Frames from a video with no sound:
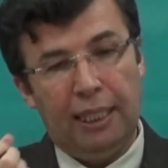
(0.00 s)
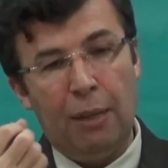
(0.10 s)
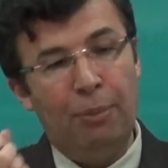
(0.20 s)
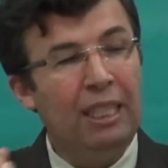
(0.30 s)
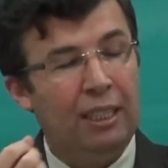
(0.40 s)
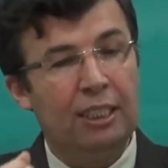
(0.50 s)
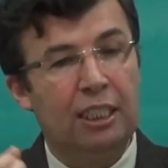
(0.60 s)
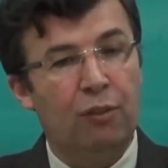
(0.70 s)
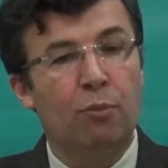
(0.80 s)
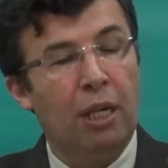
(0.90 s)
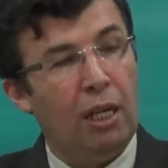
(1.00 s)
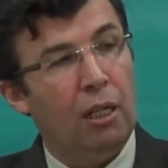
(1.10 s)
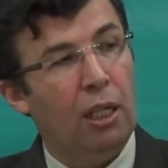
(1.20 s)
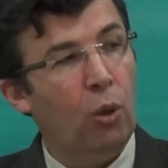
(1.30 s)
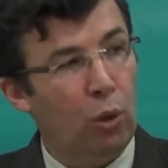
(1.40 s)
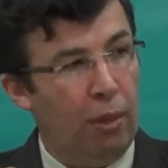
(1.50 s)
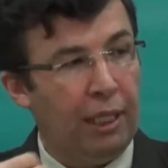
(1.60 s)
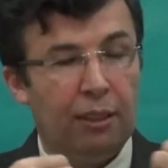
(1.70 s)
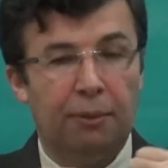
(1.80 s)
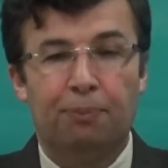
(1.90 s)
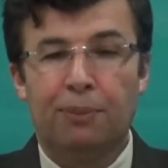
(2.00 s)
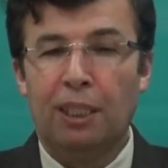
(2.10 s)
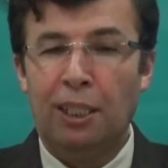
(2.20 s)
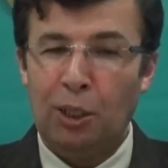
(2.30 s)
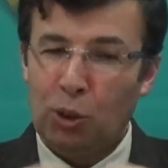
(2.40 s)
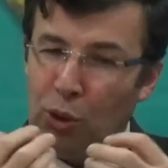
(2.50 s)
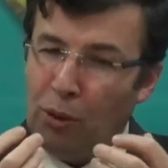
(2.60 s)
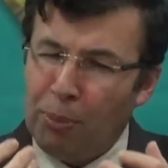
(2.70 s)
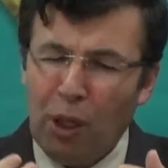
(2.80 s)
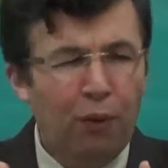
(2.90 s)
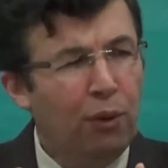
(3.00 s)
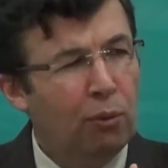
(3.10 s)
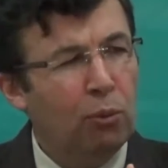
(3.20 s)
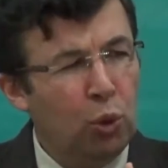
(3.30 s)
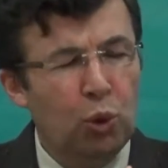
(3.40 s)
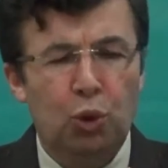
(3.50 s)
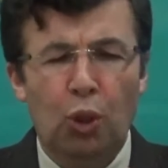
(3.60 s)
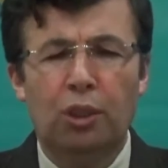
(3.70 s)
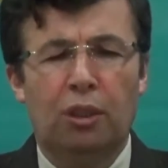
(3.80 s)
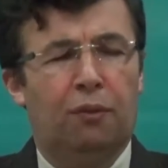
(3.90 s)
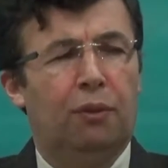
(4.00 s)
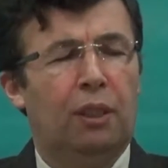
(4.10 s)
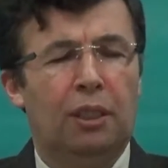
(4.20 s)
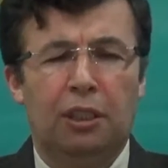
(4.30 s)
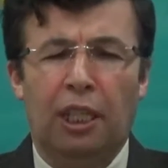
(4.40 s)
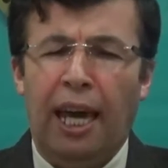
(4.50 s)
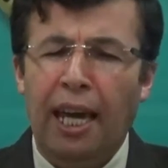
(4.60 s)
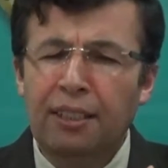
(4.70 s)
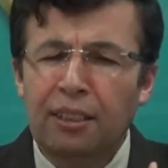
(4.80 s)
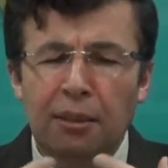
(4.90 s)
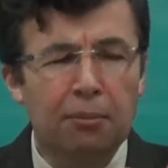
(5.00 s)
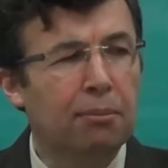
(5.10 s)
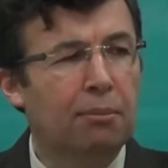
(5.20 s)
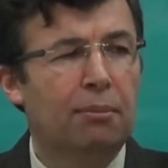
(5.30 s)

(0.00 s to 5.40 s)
abilities given by Allah Almighty. So Prophet Joseph is handsome,